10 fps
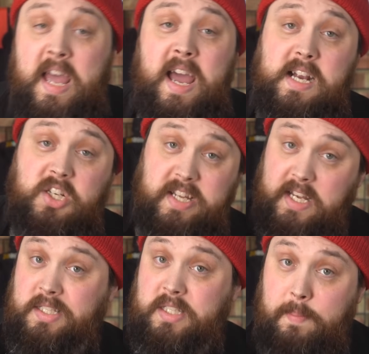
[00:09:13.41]
actually
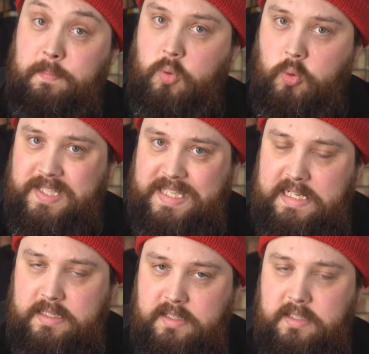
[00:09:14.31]
assemble
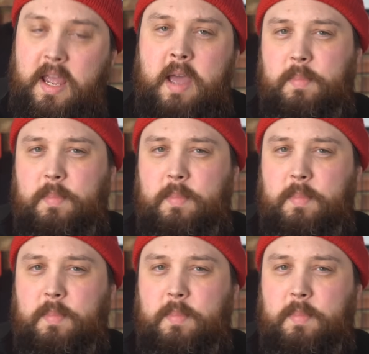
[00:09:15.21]
cylinders,